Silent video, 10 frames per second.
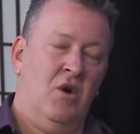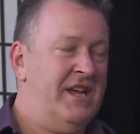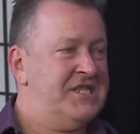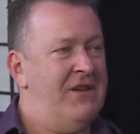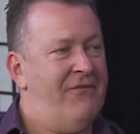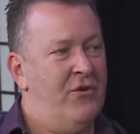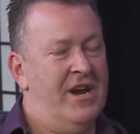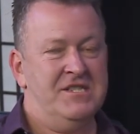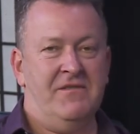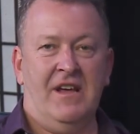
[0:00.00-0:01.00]
Well, that's it for
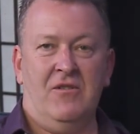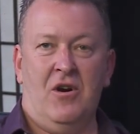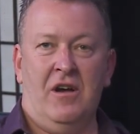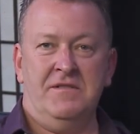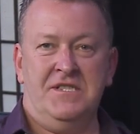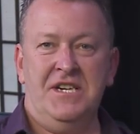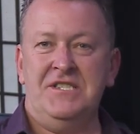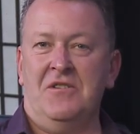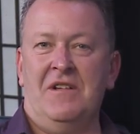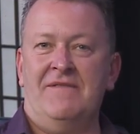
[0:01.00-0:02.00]
Rounds of Our Lives.
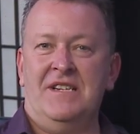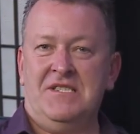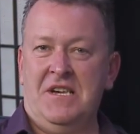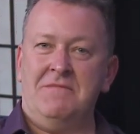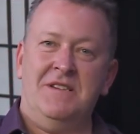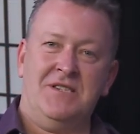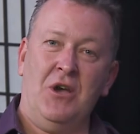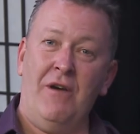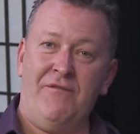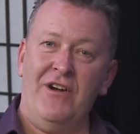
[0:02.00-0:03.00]
Geez, I love that segment.
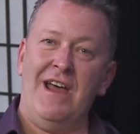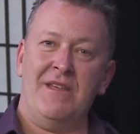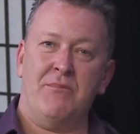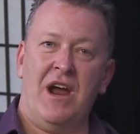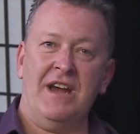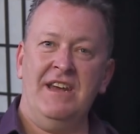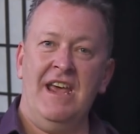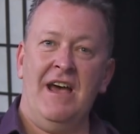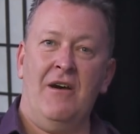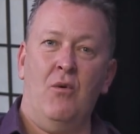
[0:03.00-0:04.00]
Time for another break
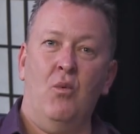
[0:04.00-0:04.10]
now.